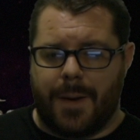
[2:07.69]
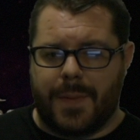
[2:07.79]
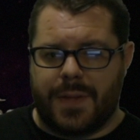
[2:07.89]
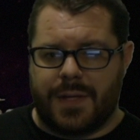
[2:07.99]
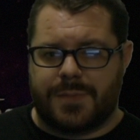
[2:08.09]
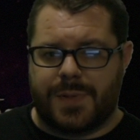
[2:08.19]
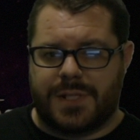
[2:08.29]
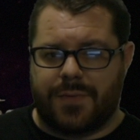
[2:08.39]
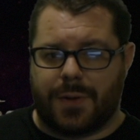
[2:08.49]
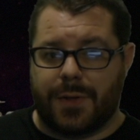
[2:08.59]
And then
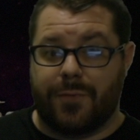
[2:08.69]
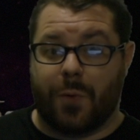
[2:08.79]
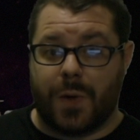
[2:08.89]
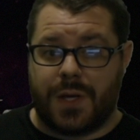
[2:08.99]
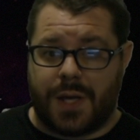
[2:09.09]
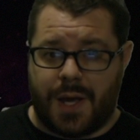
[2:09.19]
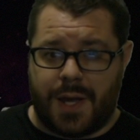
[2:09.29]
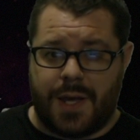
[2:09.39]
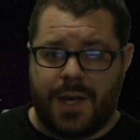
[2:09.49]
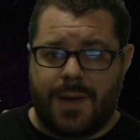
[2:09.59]
specifically
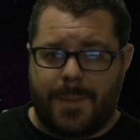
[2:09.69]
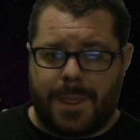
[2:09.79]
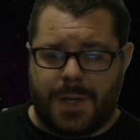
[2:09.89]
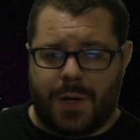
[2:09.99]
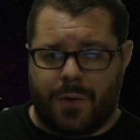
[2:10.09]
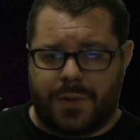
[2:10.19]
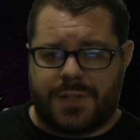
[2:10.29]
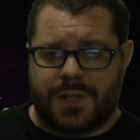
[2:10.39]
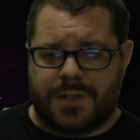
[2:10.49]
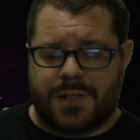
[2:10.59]
40K,
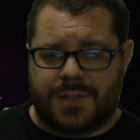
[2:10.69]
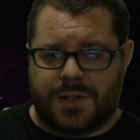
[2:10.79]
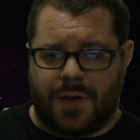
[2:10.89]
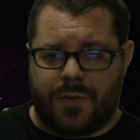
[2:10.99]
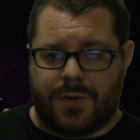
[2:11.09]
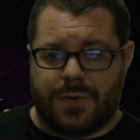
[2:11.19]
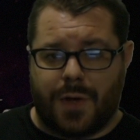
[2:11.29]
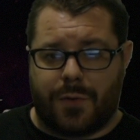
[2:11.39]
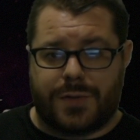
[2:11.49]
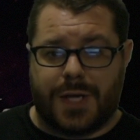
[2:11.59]
it's
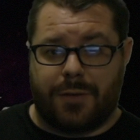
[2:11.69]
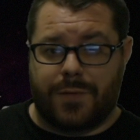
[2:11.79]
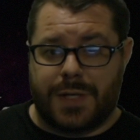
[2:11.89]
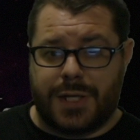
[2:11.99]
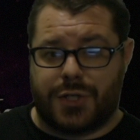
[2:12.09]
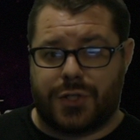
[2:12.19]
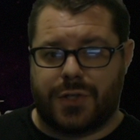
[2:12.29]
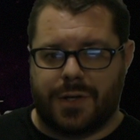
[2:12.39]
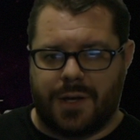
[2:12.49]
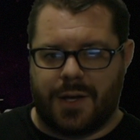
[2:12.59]
another set of
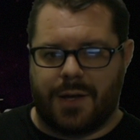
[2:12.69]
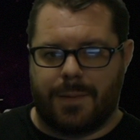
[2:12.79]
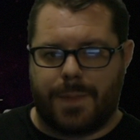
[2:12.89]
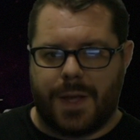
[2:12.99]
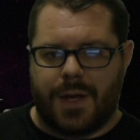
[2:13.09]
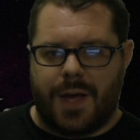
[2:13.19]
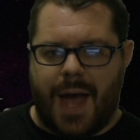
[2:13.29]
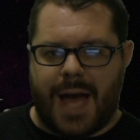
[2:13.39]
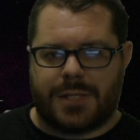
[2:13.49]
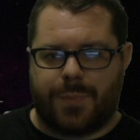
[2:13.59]
niche
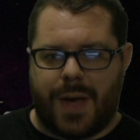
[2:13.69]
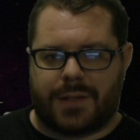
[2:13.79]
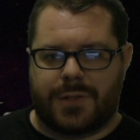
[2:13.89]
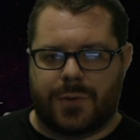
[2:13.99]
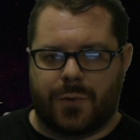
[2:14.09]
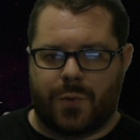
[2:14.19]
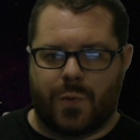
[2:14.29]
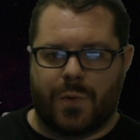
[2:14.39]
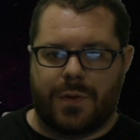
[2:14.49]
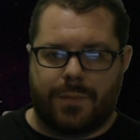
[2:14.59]
aspect
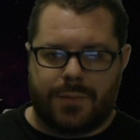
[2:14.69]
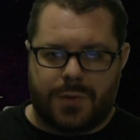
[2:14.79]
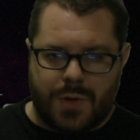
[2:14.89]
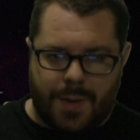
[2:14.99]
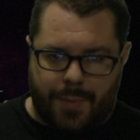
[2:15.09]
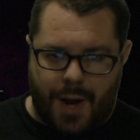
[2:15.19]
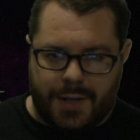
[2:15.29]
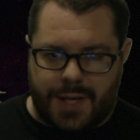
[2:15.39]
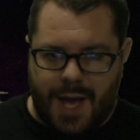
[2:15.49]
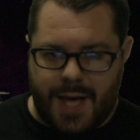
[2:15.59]
to doing a
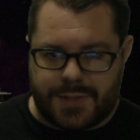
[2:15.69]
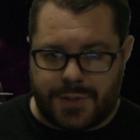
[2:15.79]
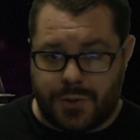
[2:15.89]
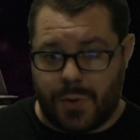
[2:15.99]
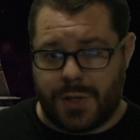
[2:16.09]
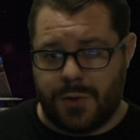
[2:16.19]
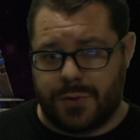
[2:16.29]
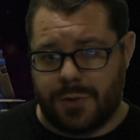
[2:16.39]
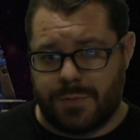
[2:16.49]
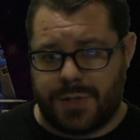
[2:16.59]
podcast, doing a
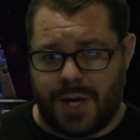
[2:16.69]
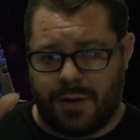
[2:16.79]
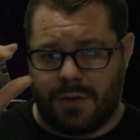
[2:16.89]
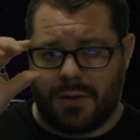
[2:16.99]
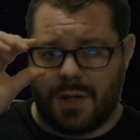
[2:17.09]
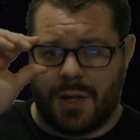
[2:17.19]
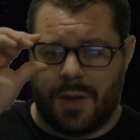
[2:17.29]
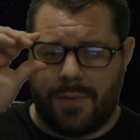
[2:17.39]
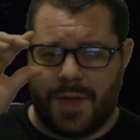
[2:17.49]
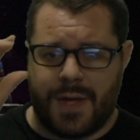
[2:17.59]
YouTube channel
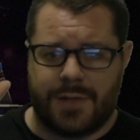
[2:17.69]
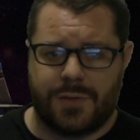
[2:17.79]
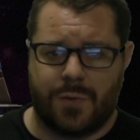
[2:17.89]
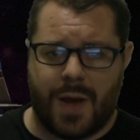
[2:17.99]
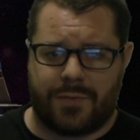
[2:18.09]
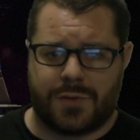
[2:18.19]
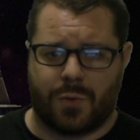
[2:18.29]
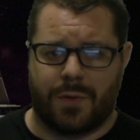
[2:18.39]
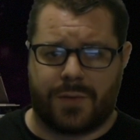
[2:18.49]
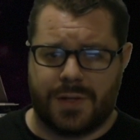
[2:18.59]
that you have to
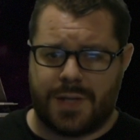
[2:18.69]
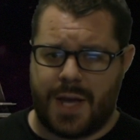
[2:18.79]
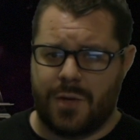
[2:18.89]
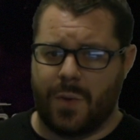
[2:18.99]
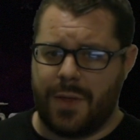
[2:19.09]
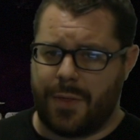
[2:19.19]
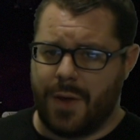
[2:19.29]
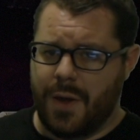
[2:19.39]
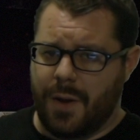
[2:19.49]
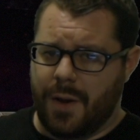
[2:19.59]
sort of contend with,